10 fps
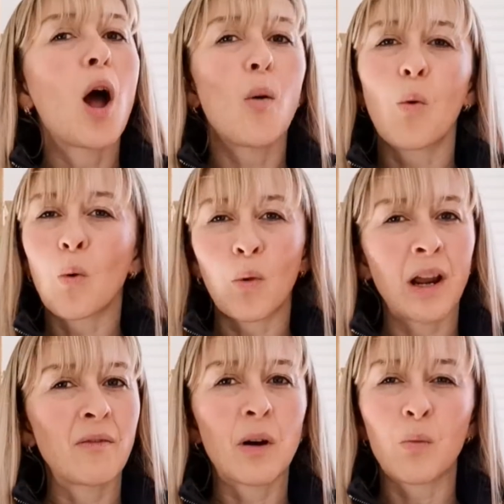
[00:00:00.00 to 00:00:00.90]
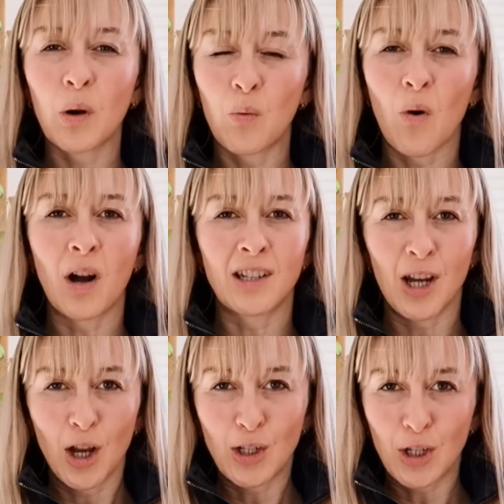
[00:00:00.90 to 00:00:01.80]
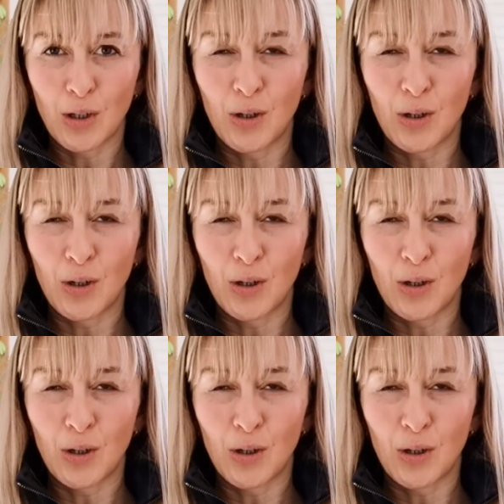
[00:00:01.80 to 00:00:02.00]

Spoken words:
whatever we want to